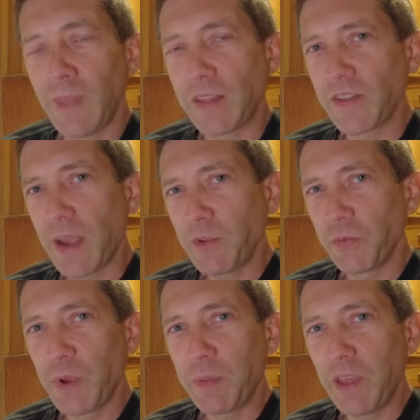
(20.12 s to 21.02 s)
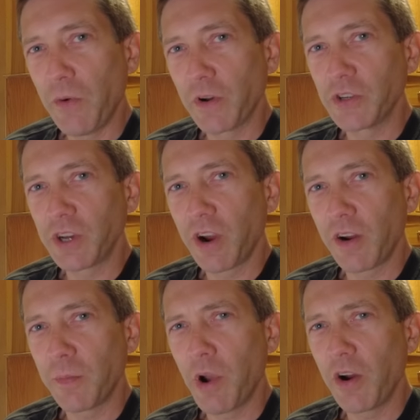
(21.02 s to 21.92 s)
It's time to rip the orange
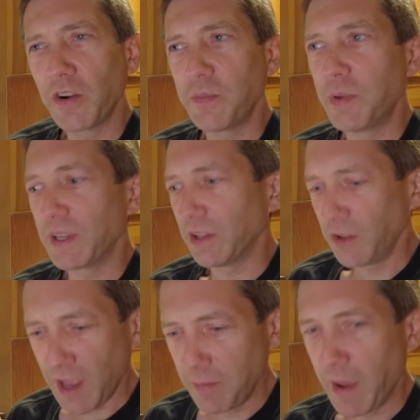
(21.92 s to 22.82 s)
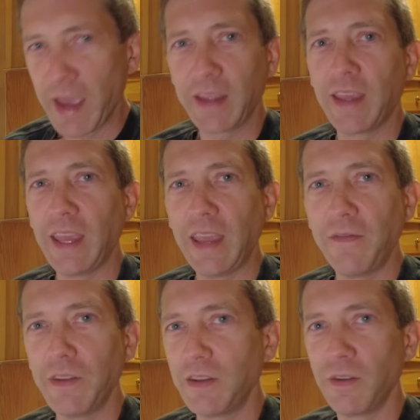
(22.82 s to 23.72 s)
car apart, but looking back,
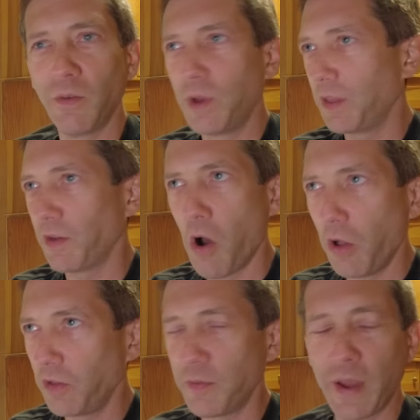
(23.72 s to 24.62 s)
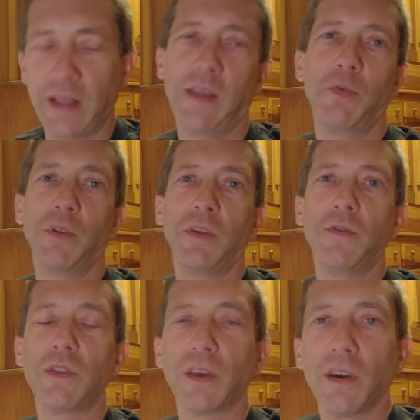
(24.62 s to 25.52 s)
even with all of my liberal
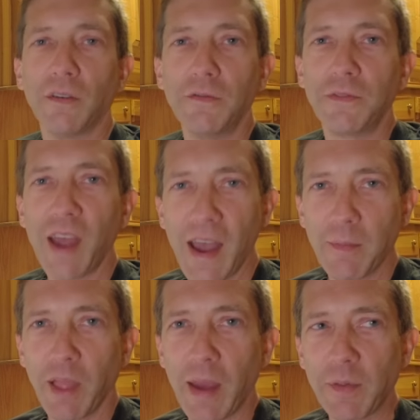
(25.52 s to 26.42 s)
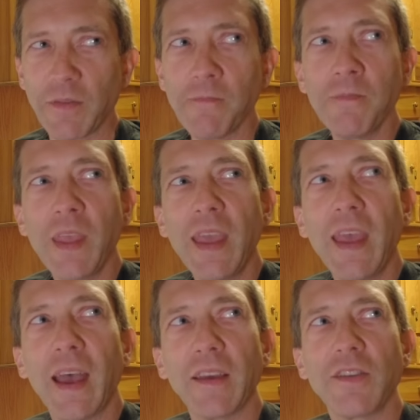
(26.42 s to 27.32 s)
use of time-lapse,
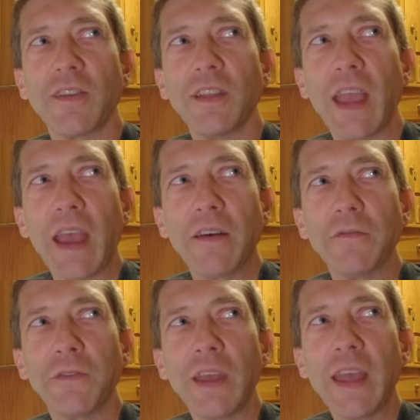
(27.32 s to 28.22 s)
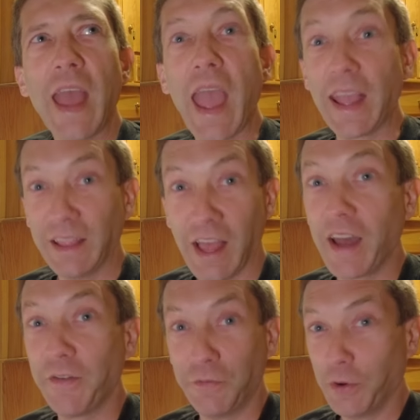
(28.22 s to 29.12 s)
I still have a
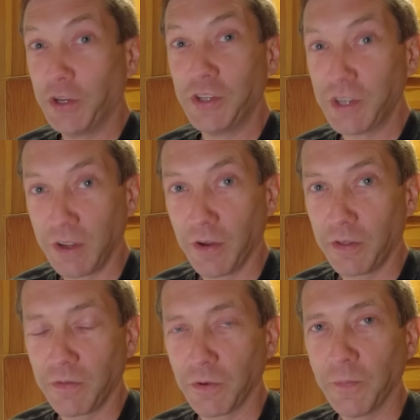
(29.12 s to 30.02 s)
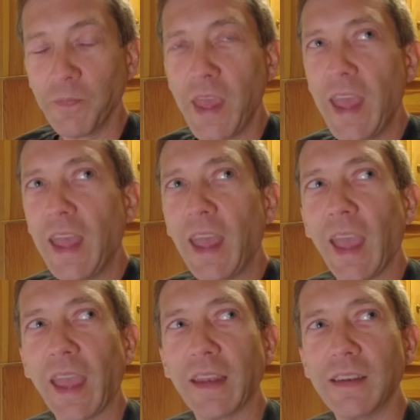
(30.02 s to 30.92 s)
lot of footage to go through,
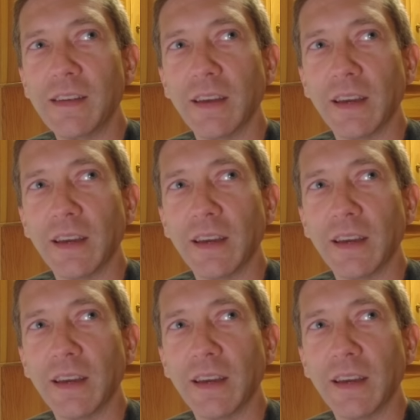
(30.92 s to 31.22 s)
and